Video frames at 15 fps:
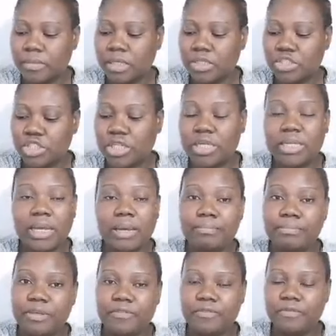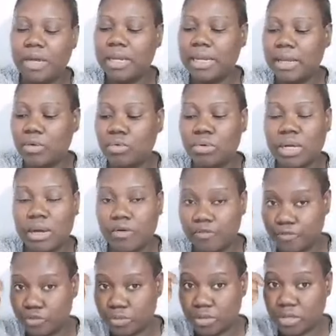chicken and beef, and I cook cow
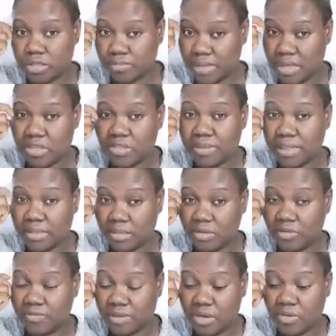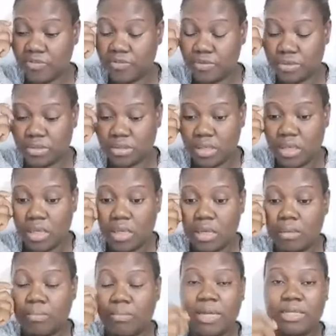food because my husband love cow food.
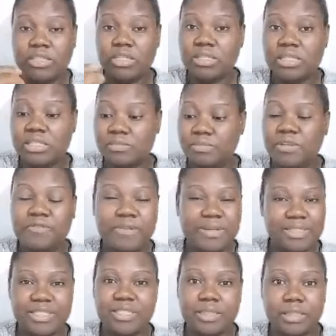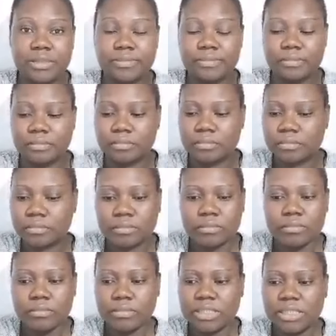But I just eat beef and chicken.
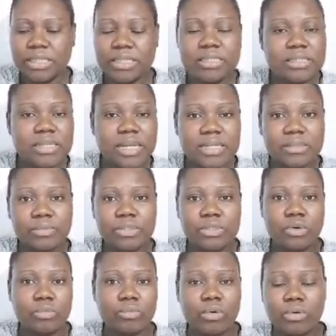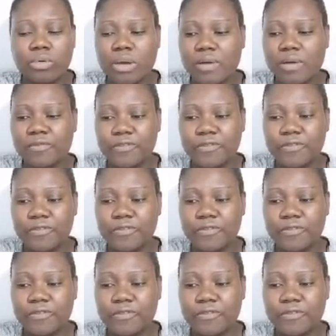Eat that with ogbono and fufu.
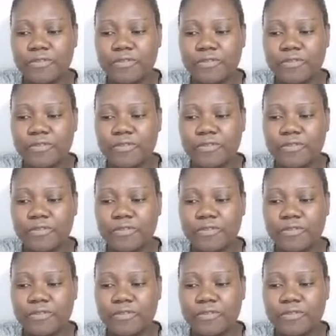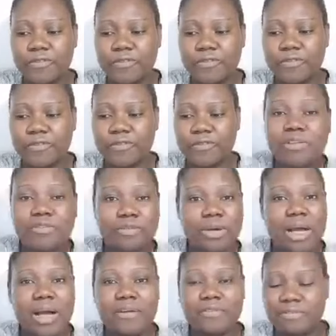Even the fufu I'm eating does not even
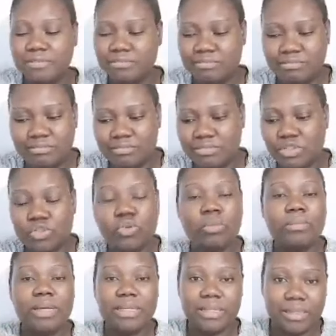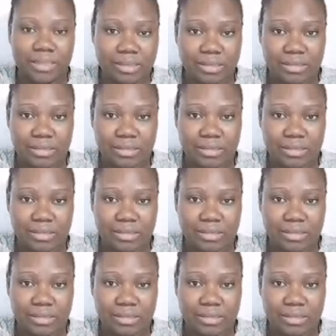have so many,